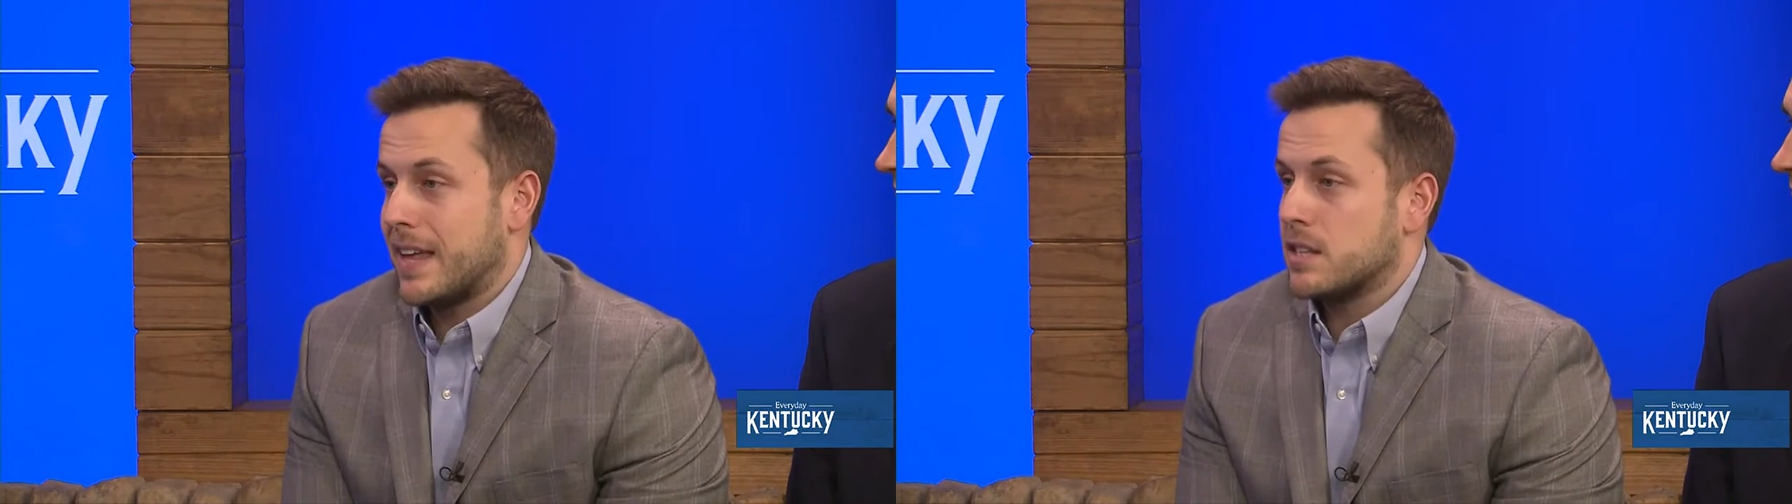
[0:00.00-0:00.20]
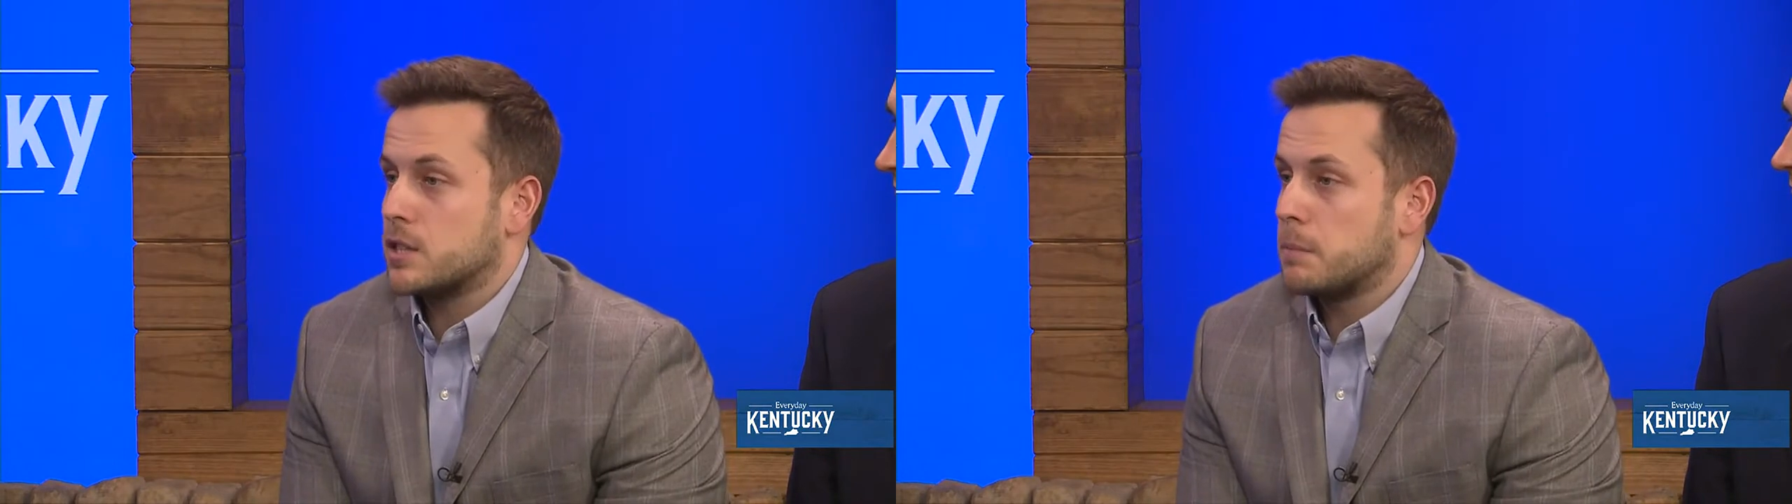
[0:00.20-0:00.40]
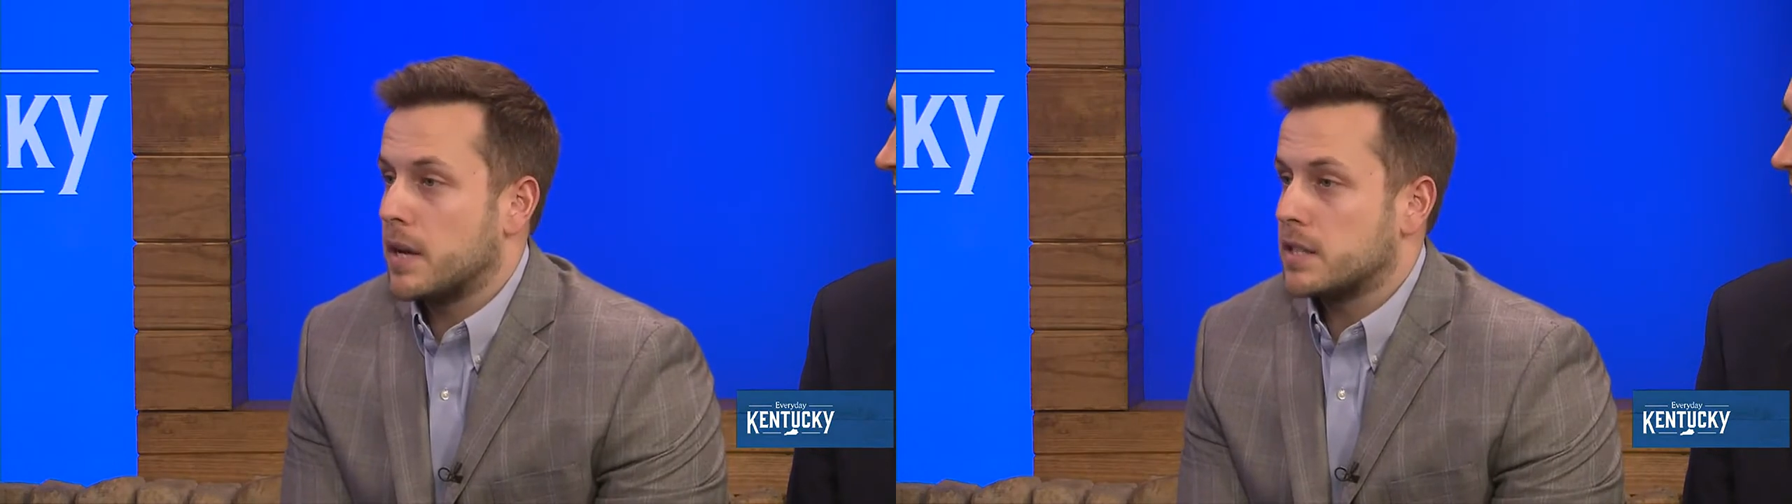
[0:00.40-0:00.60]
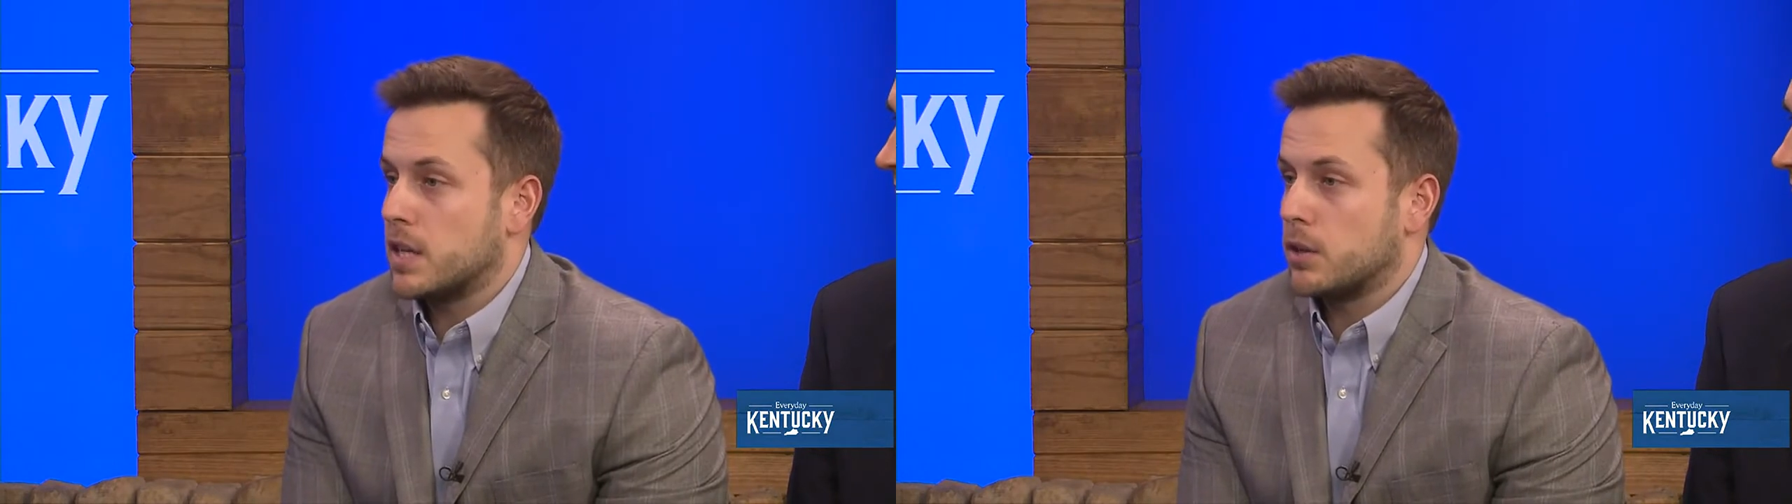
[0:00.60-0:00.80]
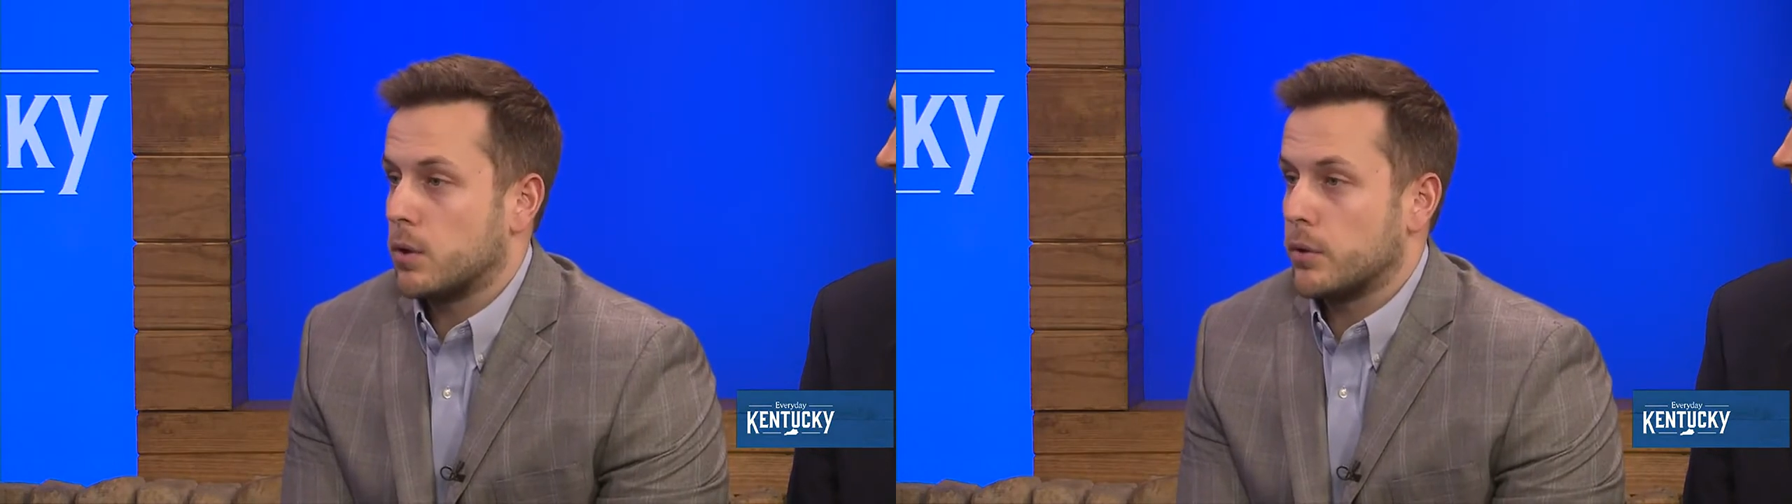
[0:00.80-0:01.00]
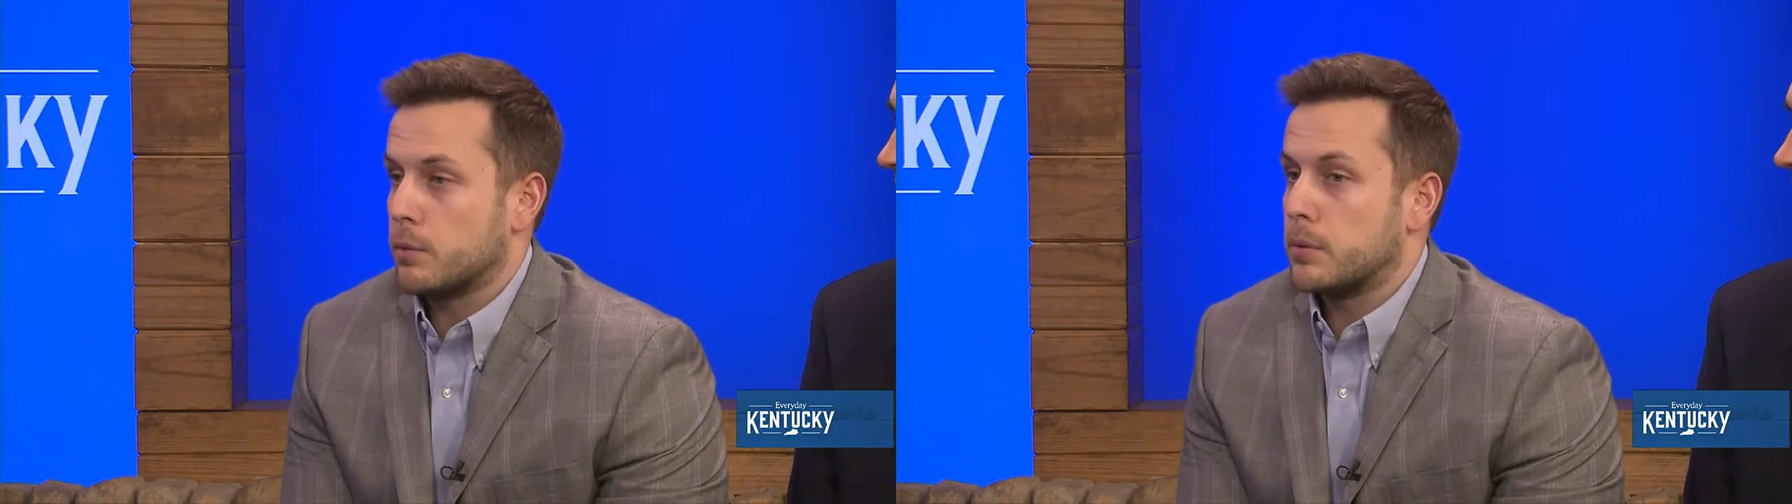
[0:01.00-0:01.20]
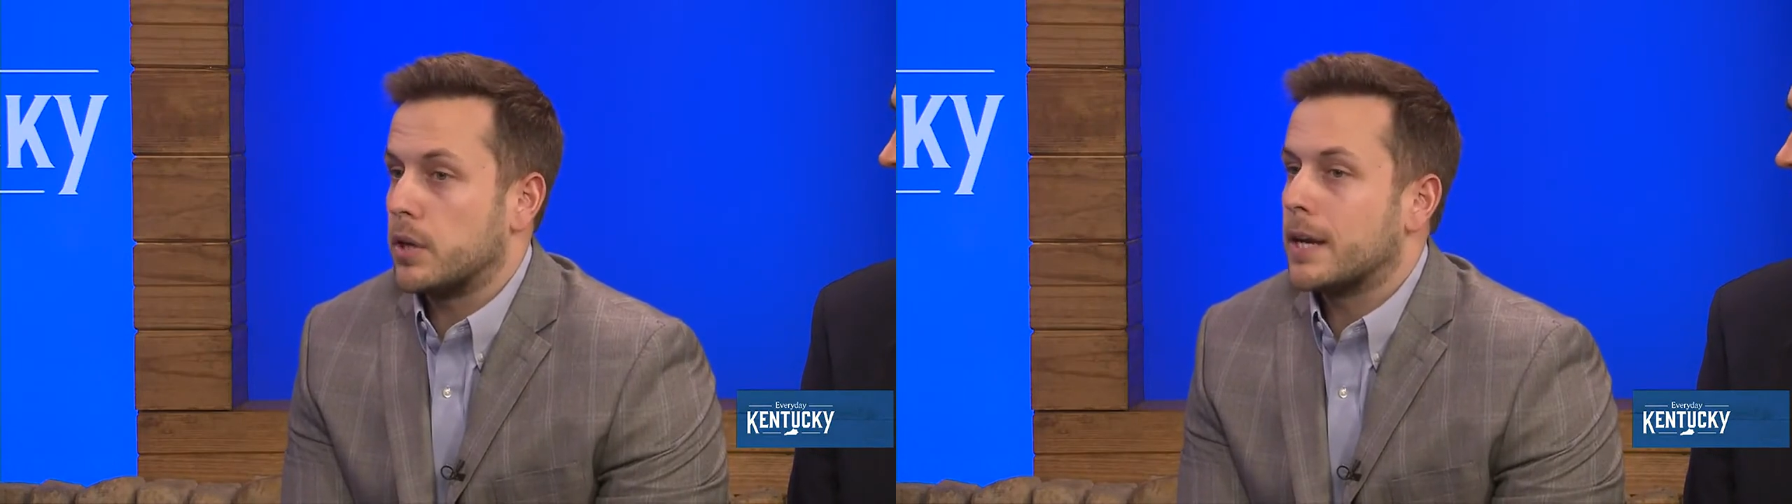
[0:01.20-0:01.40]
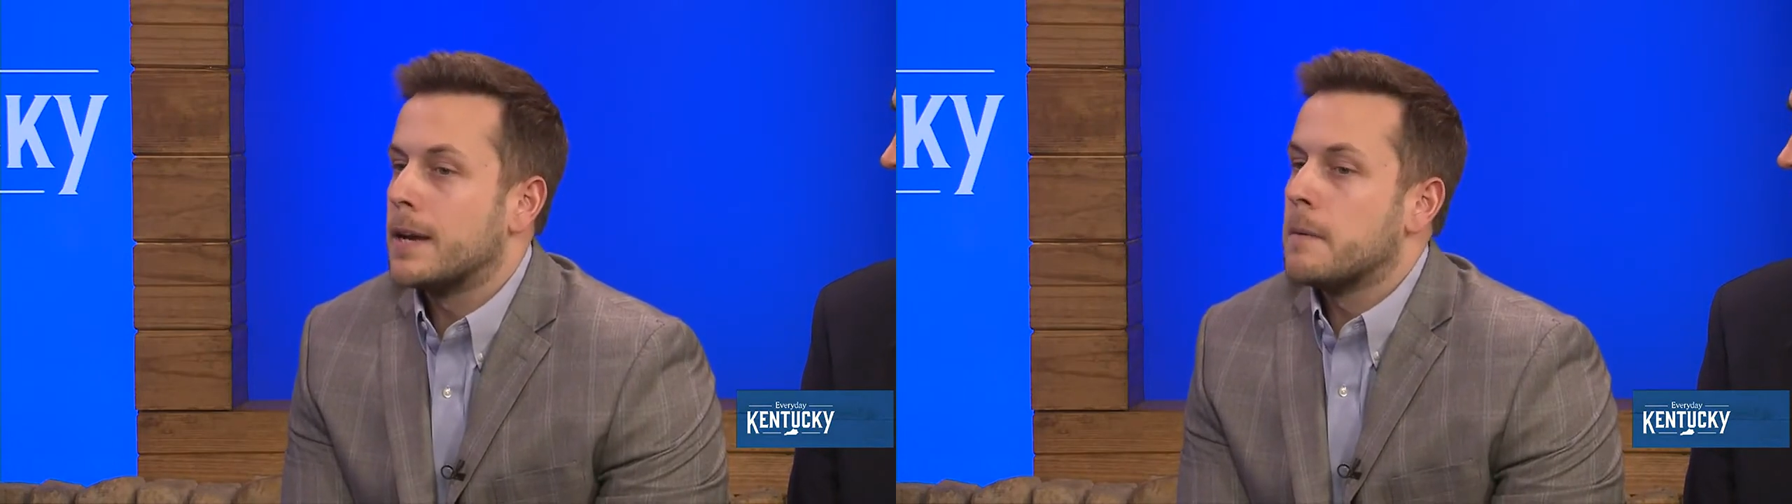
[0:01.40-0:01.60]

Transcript: that space, and grow their book.